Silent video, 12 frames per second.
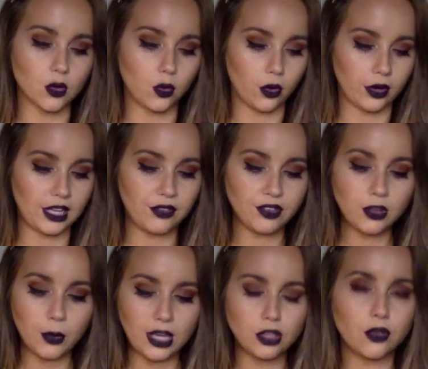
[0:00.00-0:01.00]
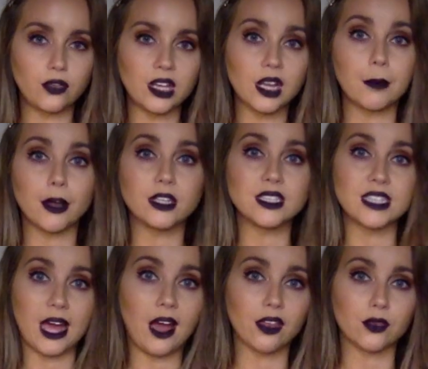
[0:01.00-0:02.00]
or even the way you feel about
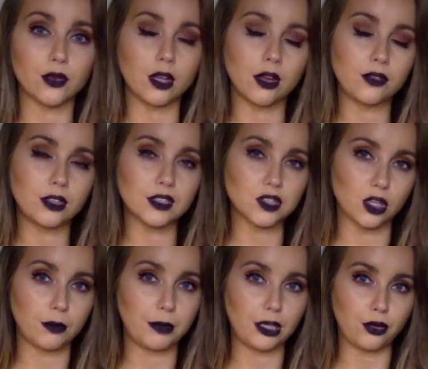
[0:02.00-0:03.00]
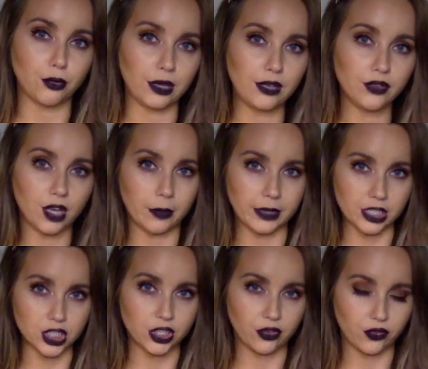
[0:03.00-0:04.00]
death. For a lot of you, this could be grief coming
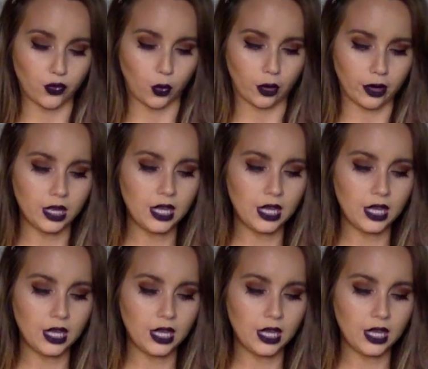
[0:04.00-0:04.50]
to the fore.